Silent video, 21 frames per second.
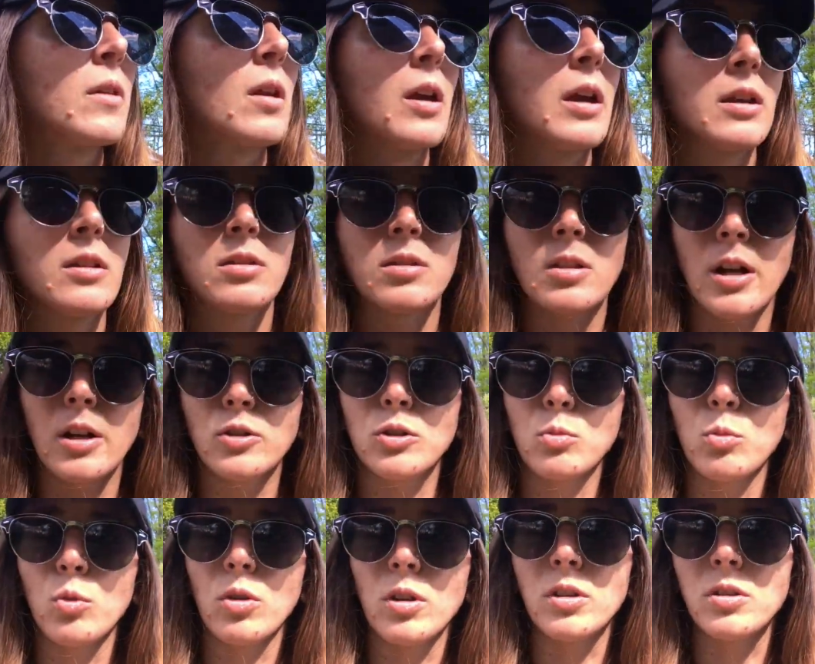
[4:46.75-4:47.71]
as Dr.
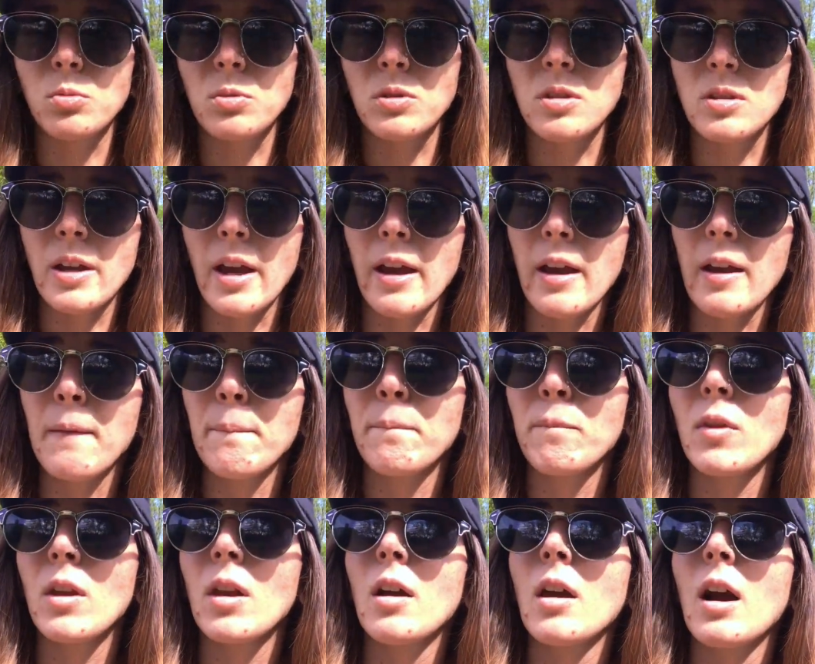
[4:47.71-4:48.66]
Morris would say.
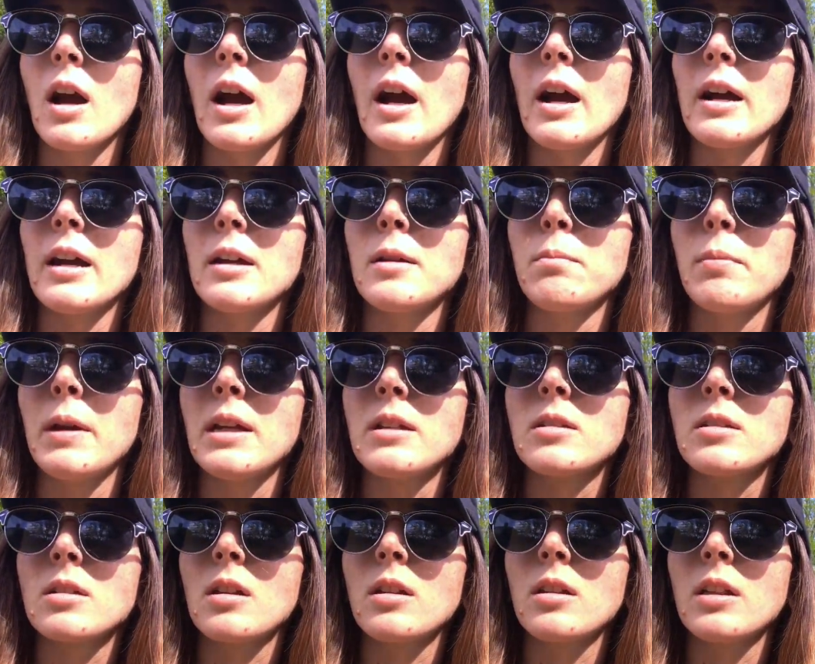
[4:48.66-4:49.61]
I
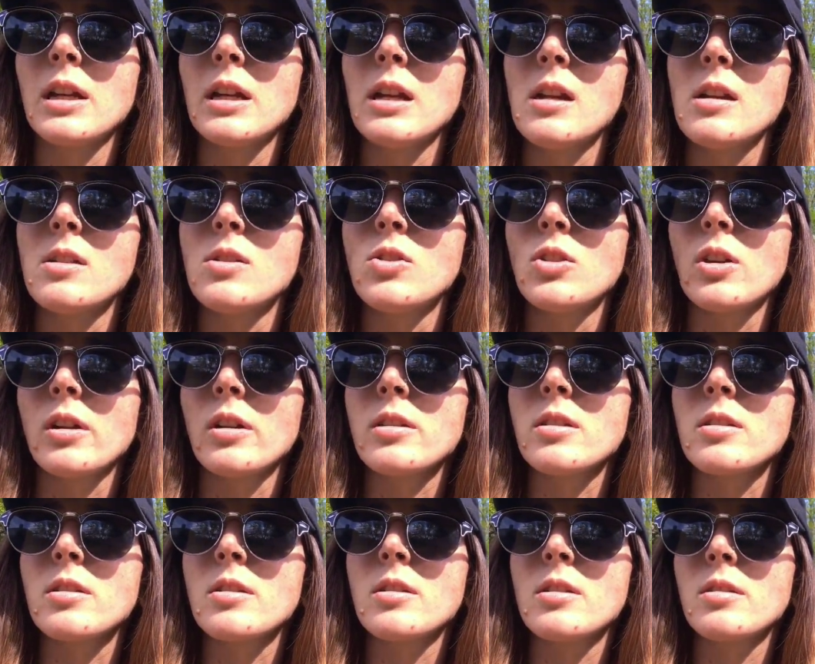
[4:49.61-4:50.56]
basically
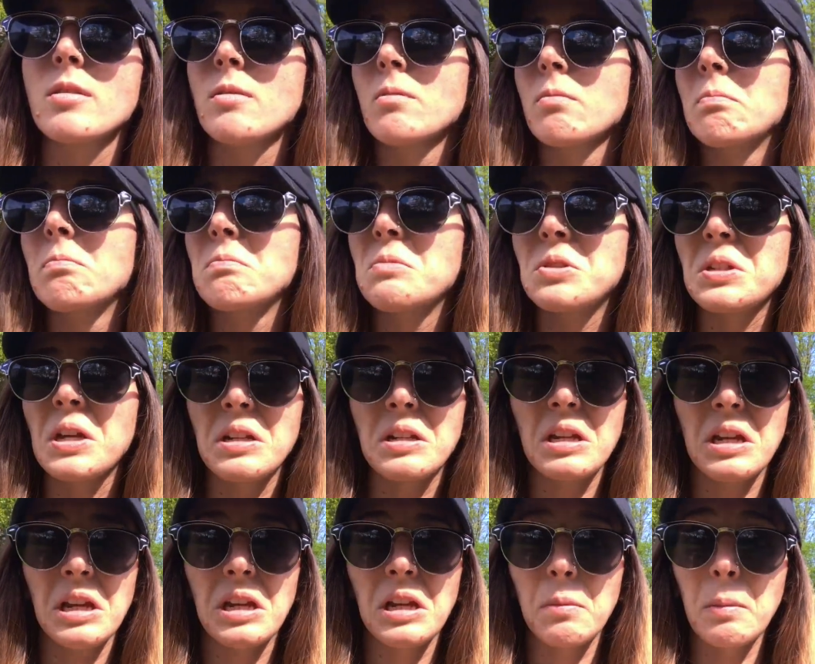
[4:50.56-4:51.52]
just said
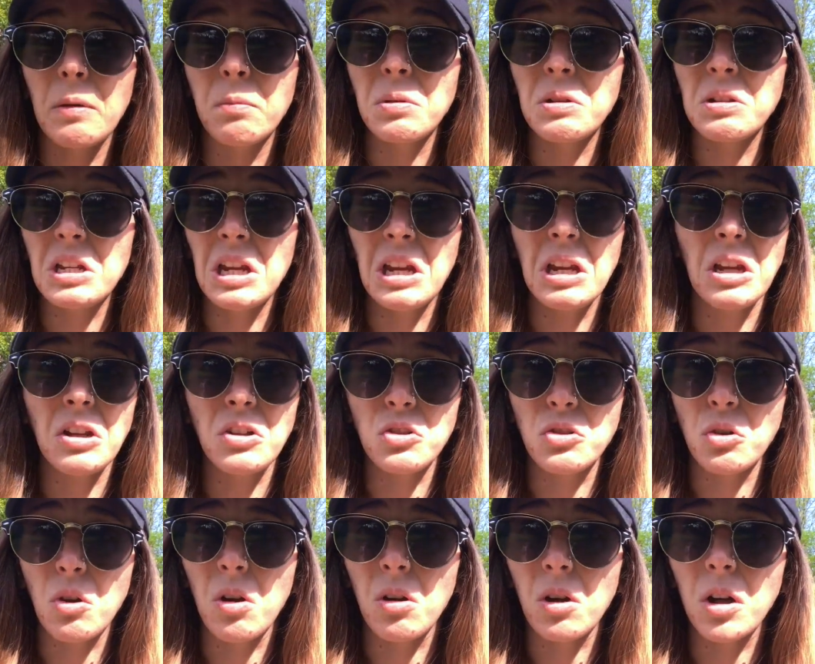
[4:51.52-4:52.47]
to him, I've been taking
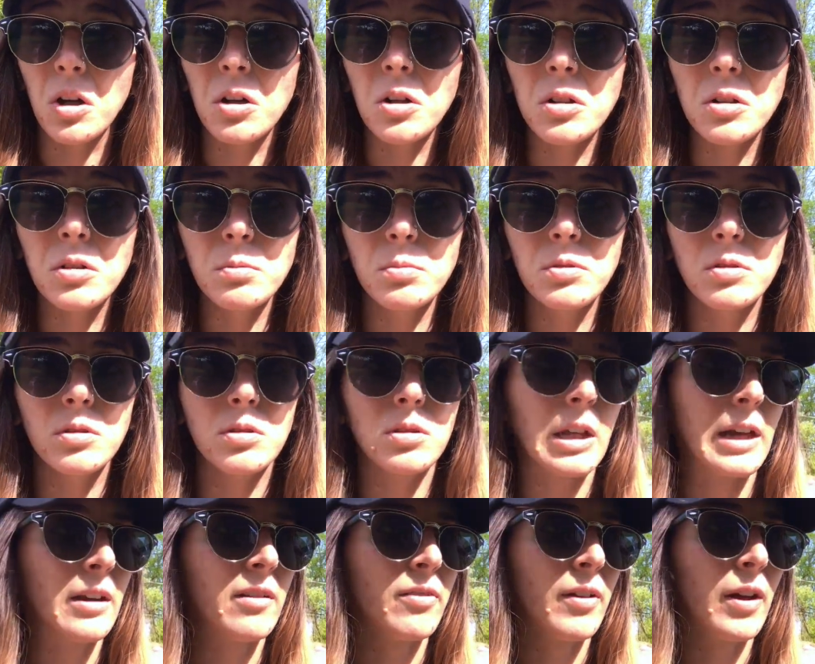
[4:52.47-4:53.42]
strong herbs
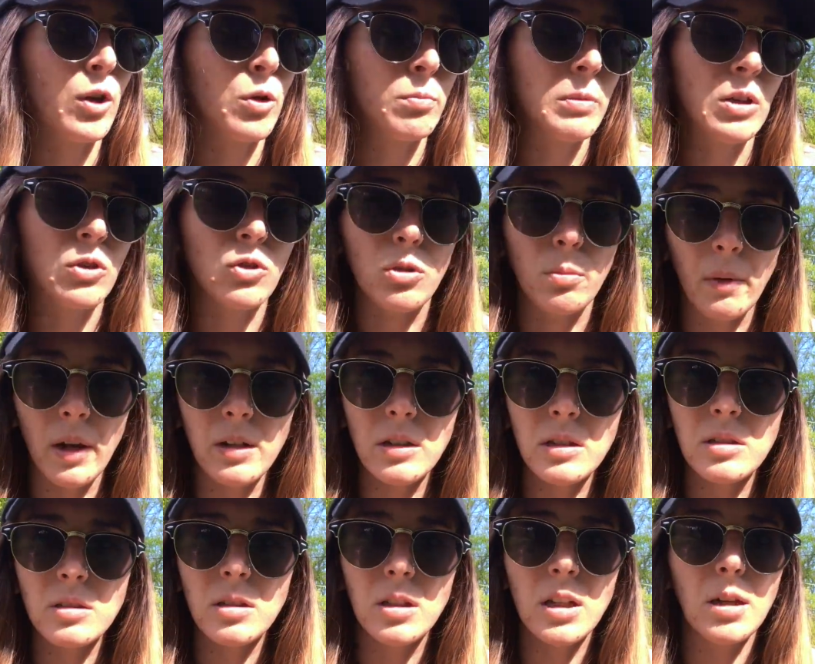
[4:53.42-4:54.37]
that have helped me
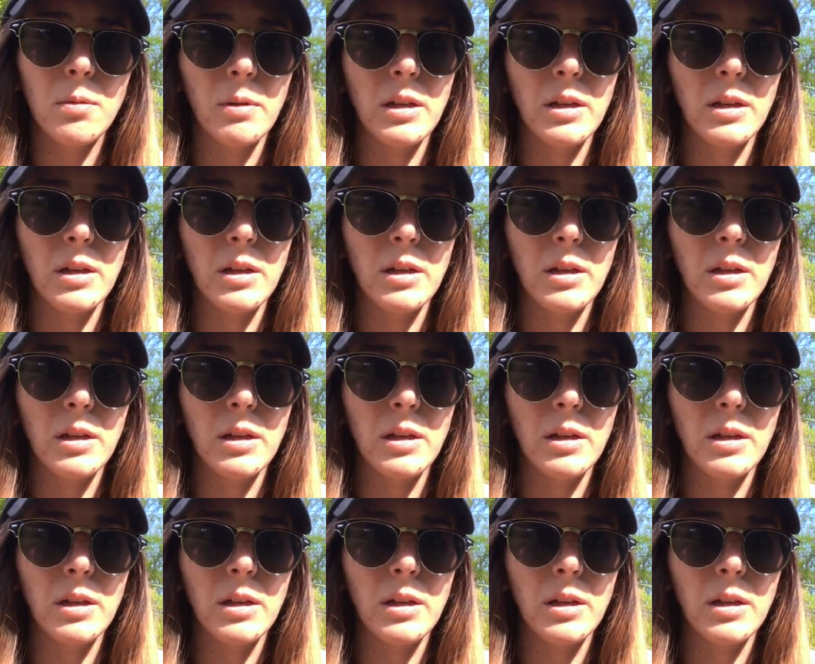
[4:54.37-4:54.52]
tremendously.